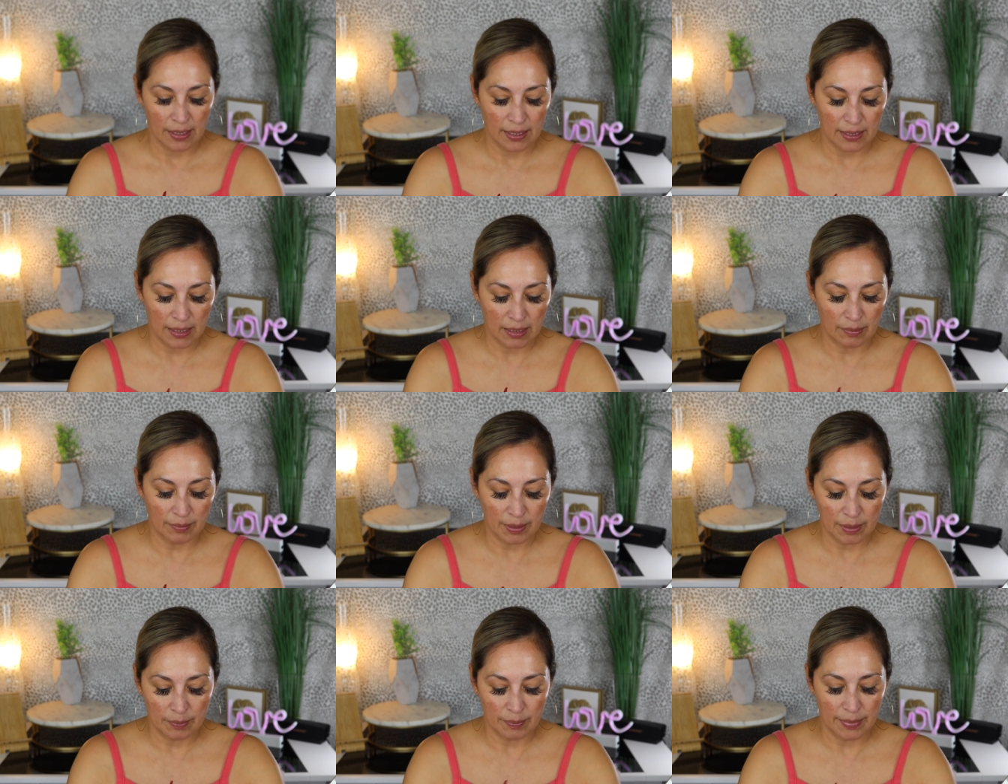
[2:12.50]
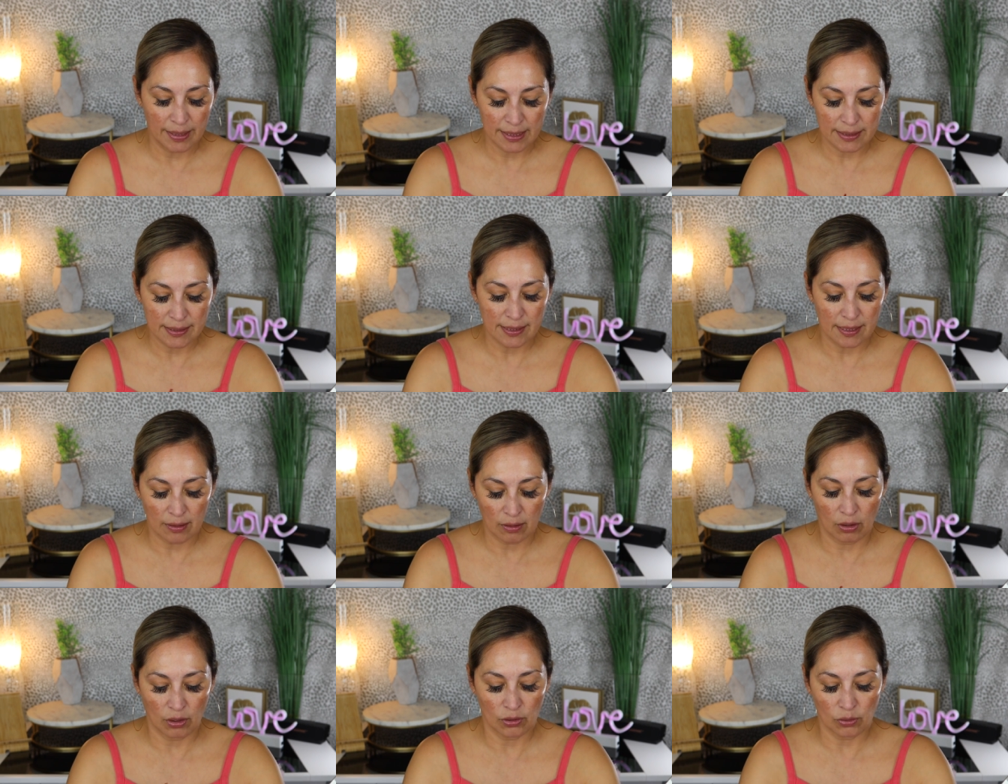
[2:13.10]
and then I'm gonna mix
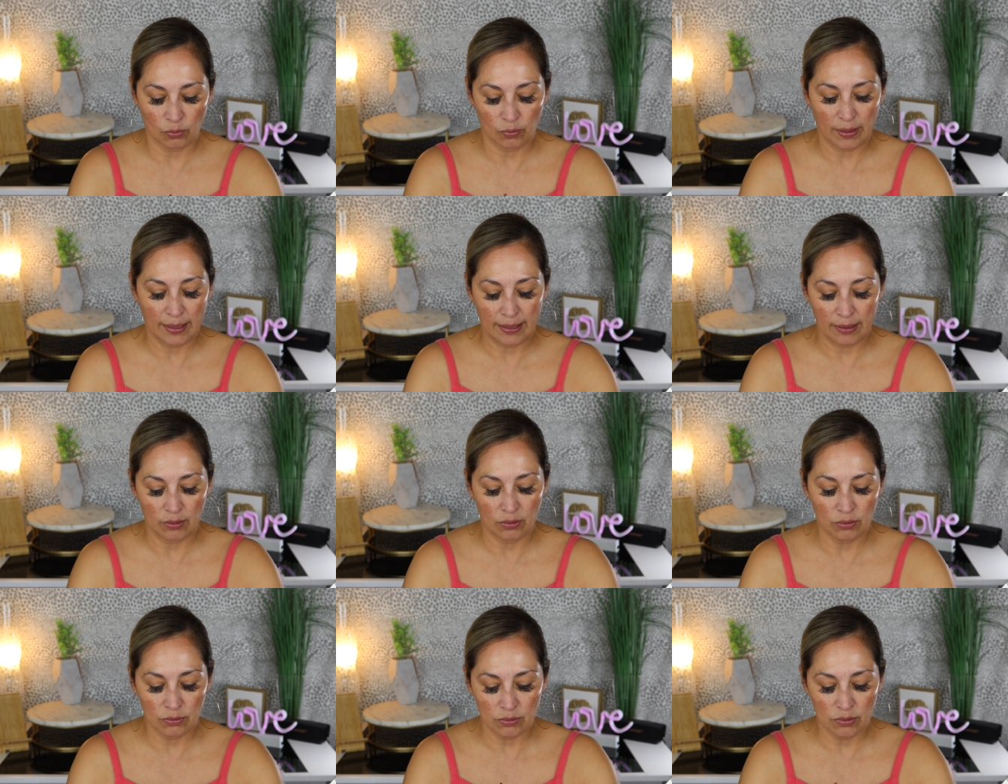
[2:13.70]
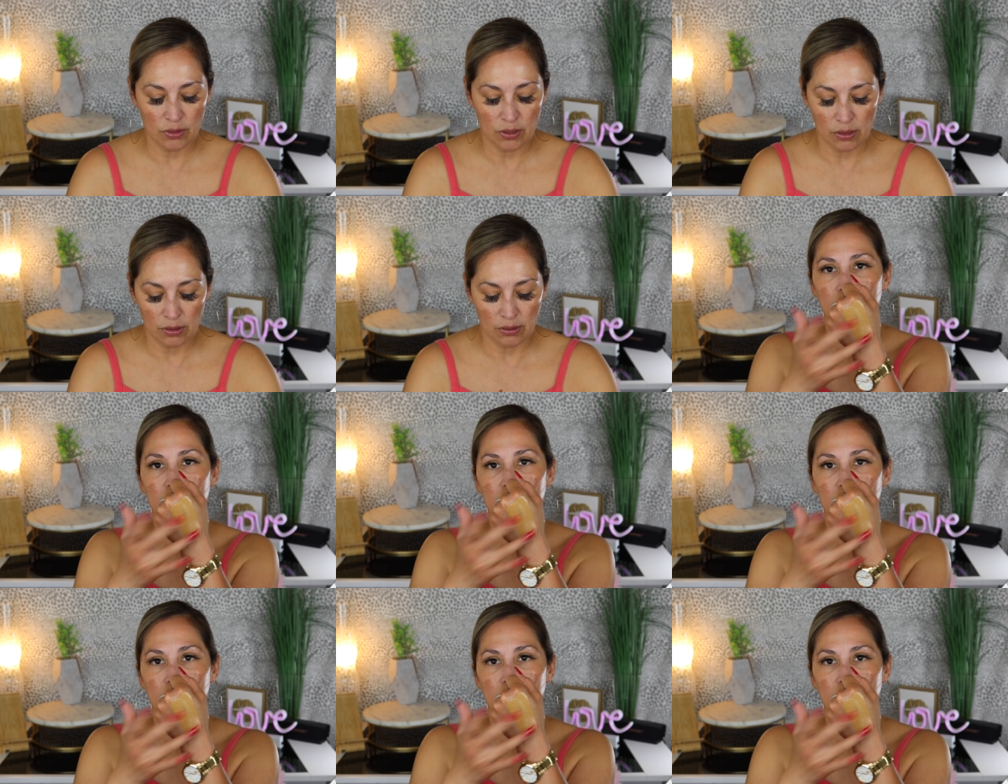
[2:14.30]
it all around.